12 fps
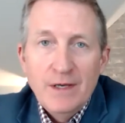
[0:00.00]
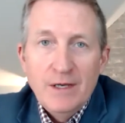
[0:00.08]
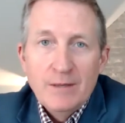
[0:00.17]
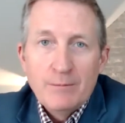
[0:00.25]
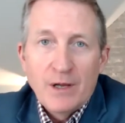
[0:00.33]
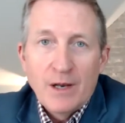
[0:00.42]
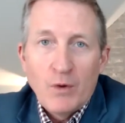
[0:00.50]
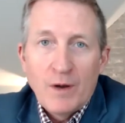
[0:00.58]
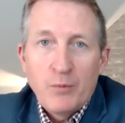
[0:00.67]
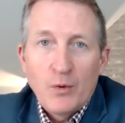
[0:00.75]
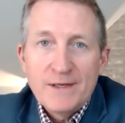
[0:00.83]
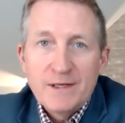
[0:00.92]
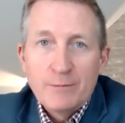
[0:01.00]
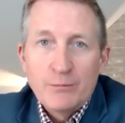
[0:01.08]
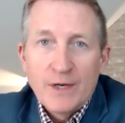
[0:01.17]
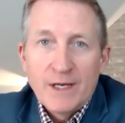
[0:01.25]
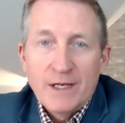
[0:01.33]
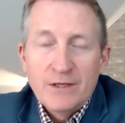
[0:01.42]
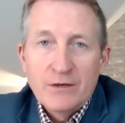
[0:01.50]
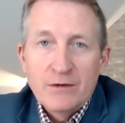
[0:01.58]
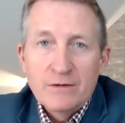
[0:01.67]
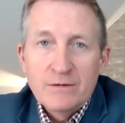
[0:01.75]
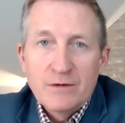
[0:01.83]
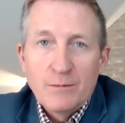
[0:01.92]
but at what point do you bring in
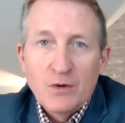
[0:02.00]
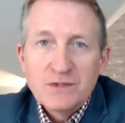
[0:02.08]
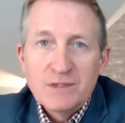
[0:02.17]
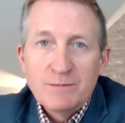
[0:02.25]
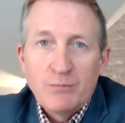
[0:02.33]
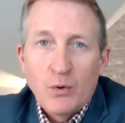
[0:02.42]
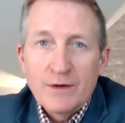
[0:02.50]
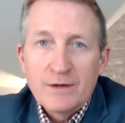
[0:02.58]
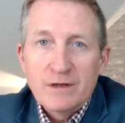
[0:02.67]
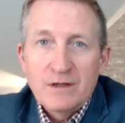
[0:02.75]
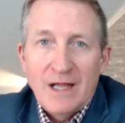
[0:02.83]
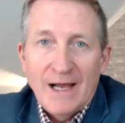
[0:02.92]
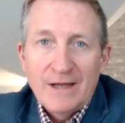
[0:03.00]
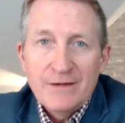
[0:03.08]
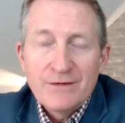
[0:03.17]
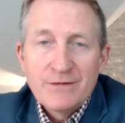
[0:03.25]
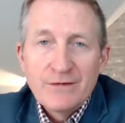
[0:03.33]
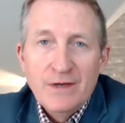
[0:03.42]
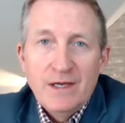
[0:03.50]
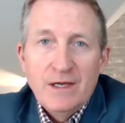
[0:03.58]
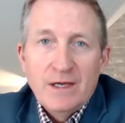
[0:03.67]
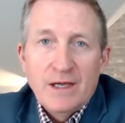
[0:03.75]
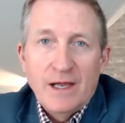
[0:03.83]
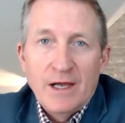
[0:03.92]
your most important clients
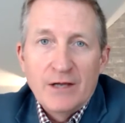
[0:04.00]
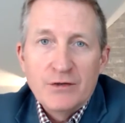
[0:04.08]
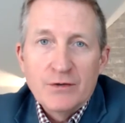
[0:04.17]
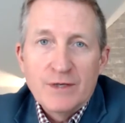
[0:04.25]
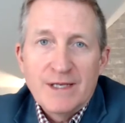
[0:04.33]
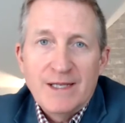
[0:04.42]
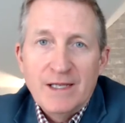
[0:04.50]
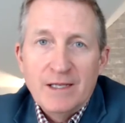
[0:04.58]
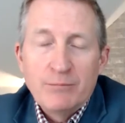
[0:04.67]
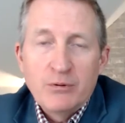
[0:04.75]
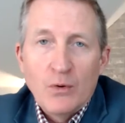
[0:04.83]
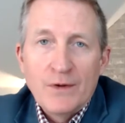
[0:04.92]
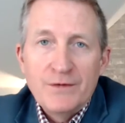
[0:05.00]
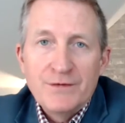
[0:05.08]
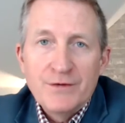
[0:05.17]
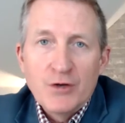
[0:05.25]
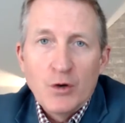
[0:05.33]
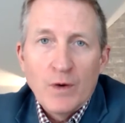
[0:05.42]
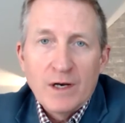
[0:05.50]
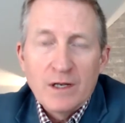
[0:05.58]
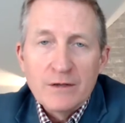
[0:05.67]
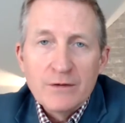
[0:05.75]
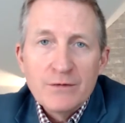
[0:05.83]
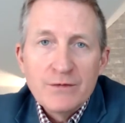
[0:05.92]
and your key employees you don't want to
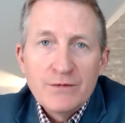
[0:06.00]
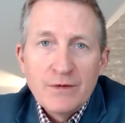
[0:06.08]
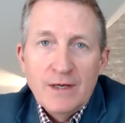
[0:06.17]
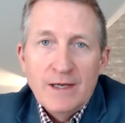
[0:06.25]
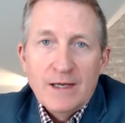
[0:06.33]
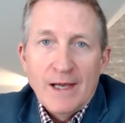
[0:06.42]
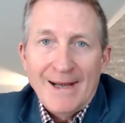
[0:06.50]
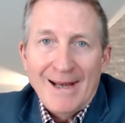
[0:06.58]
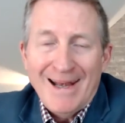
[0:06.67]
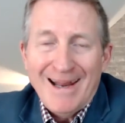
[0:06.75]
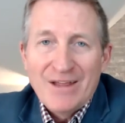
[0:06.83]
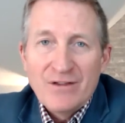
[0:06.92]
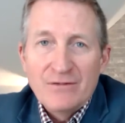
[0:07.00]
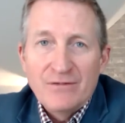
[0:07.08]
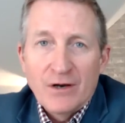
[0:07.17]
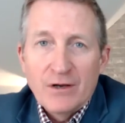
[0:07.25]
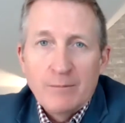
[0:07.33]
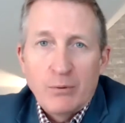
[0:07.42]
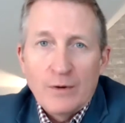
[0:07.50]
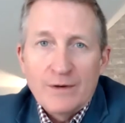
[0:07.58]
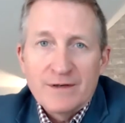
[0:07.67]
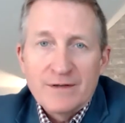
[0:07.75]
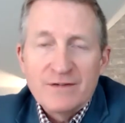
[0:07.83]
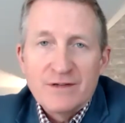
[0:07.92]
lose and any other very
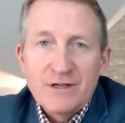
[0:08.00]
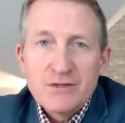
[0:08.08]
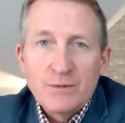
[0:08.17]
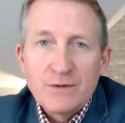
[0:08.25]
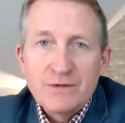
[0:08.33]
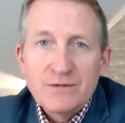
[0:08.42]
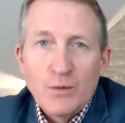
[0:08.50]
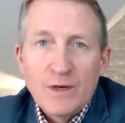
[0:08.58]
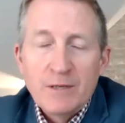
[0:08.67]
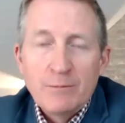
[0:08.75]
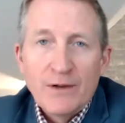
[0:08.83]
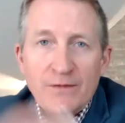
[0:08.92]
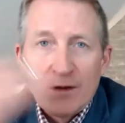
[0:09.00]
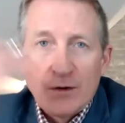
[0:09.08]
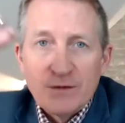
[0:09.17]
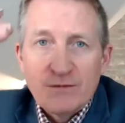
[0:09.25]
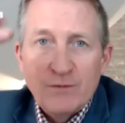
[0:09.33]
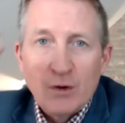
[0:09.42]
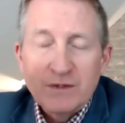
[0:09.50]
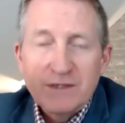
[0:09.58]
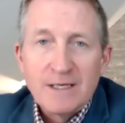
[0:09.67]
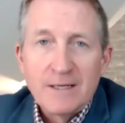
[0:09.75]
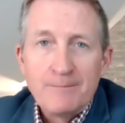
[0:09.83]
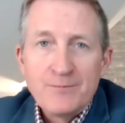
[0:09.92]
important constituents? When do you bring those folks
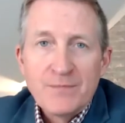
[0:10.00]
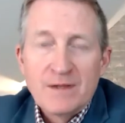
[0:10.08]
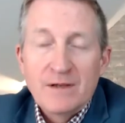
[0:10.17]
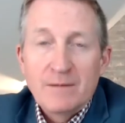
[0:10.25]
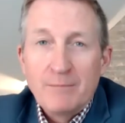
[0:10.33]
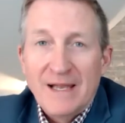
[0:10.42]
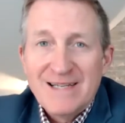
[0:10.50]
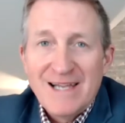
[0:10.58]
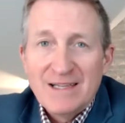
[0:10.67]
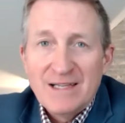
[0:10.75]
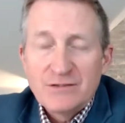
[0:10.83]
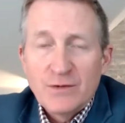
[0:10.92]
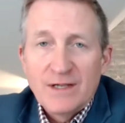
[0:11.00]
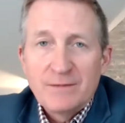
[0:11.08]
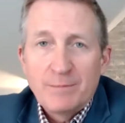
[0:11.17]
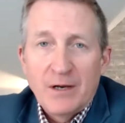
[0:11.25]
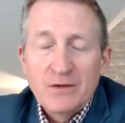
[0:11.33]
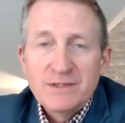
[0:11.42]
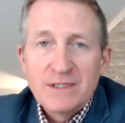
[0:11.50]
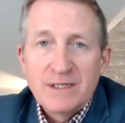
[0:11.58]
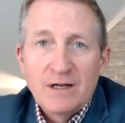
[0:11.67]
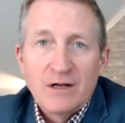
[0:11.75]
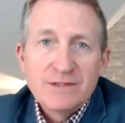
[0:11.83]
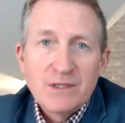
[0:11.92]
in to maintain that transparency
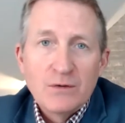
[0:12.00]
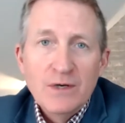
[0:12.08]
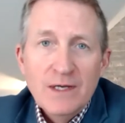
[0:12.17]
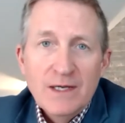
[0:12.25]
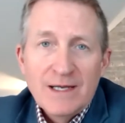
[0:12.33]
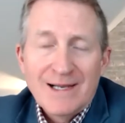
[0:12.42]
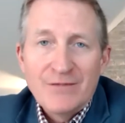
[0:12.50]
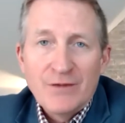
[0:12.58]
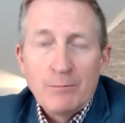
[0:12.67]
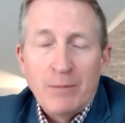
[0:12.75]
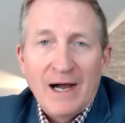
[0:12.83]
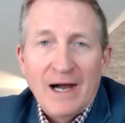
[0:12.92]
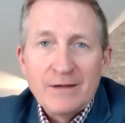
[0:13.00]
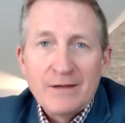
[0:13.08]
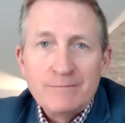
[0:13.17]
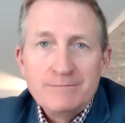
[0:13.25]
and also get their buy-in?